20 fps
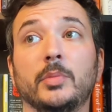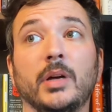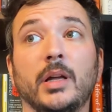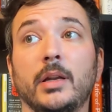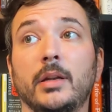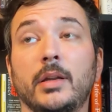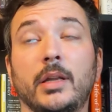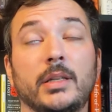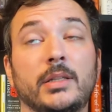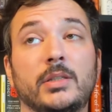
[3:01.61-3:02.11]
But
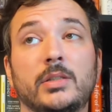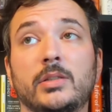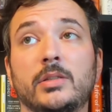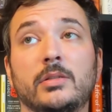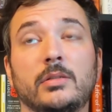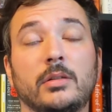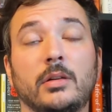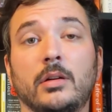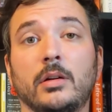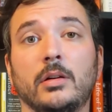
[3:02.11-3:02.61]
it's,
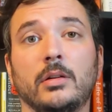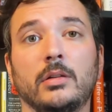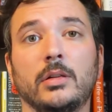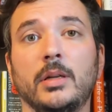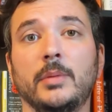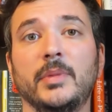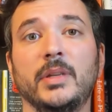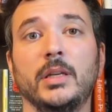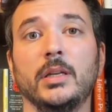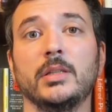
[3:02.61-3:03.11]
ugh, I
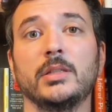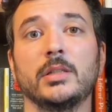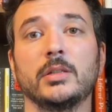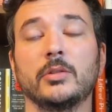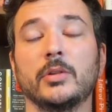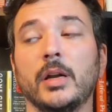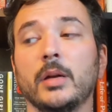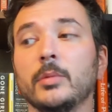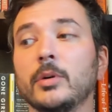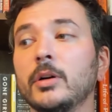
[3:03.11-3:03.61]
mean, it's
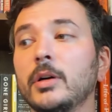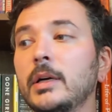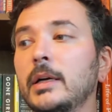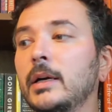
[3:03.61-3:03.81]
incredible.